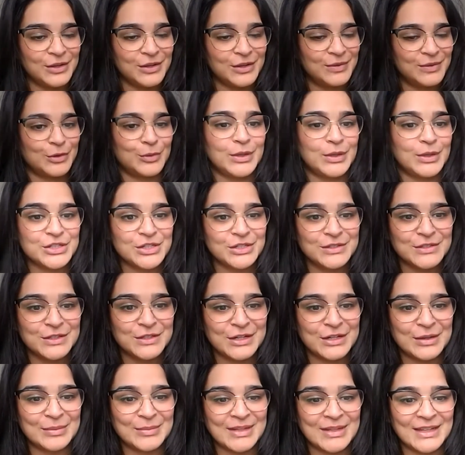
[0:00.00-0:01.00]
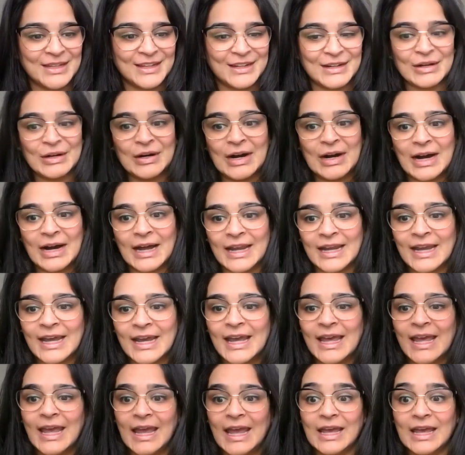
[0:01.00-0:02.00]
the questions are coming in hot,
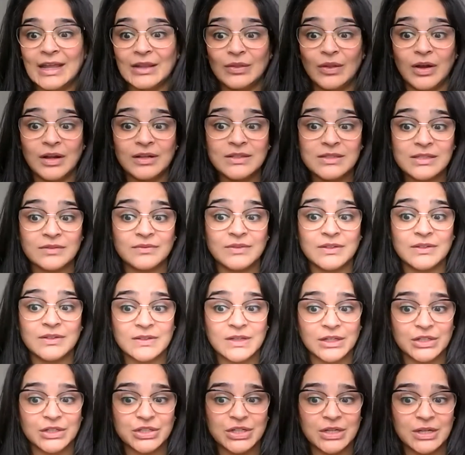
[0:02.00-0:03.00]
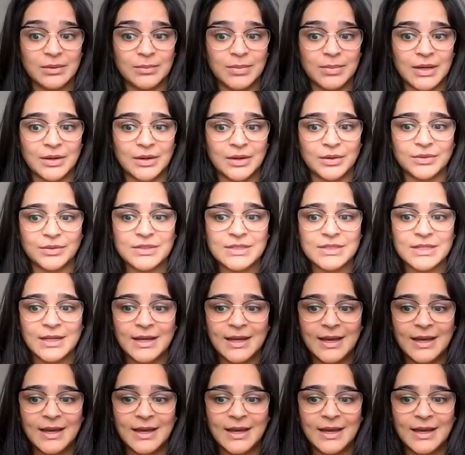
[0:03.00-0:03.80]
and lots of discussion about